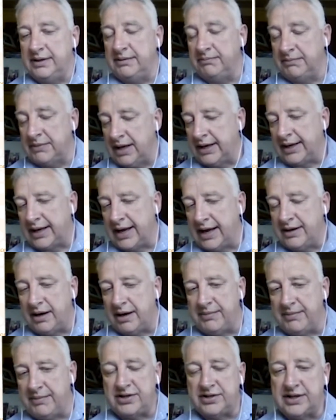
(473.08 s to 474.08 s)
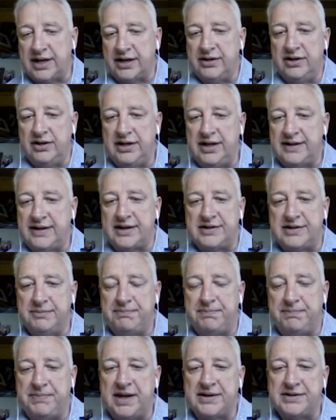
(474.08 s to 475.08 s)
Again, I mentioned that earlier,
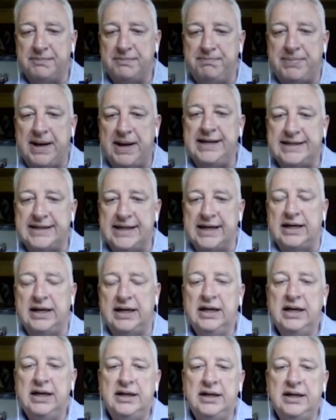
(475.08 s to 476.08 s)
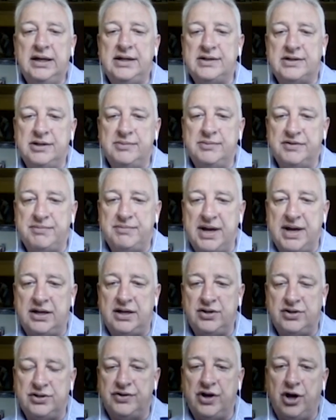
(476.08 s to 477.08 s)
that's a basic in terms of
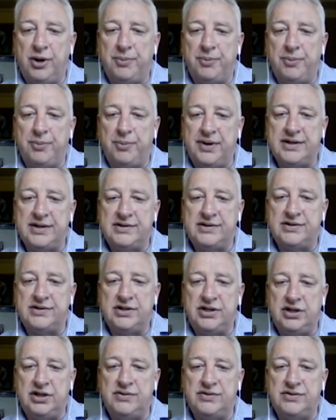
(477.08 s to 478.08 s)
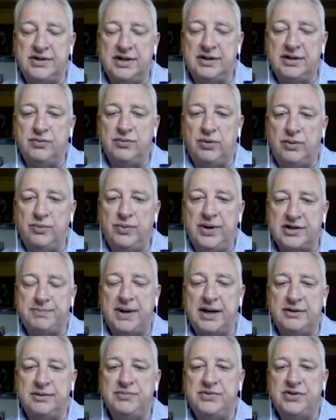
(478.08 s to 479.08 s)
making sure that operators are using what we
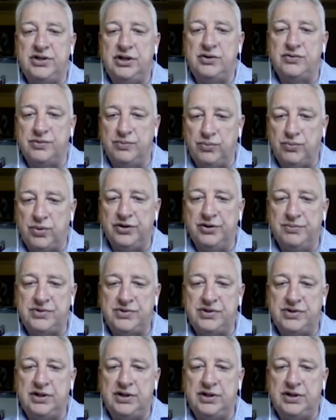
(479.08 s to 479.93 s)
expect them to use and want them to